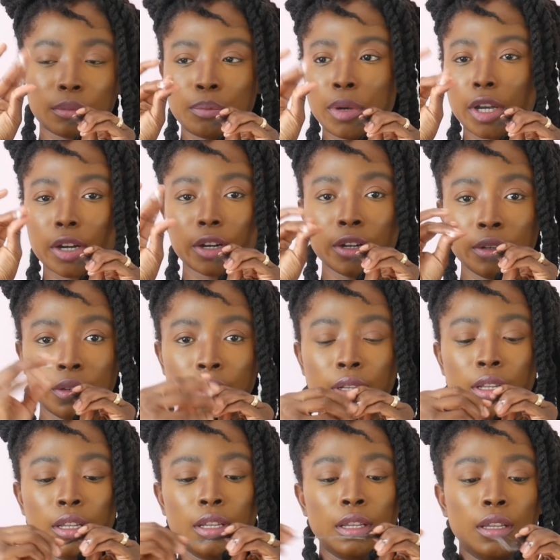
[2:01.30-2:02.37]
Butter
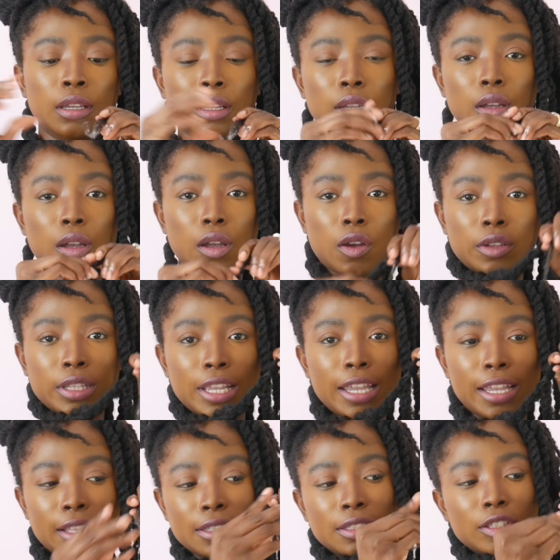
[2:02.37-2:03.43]
on the
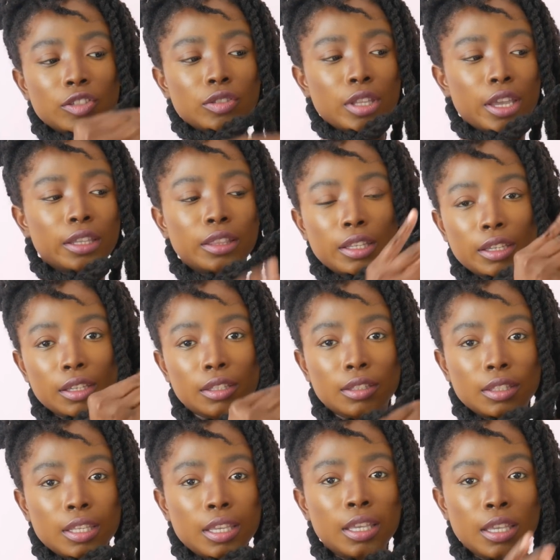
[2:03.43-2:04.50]
ends just like
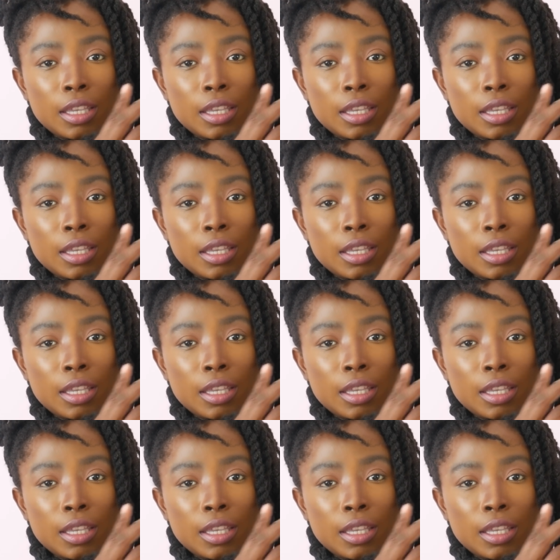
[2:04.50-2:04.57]
this,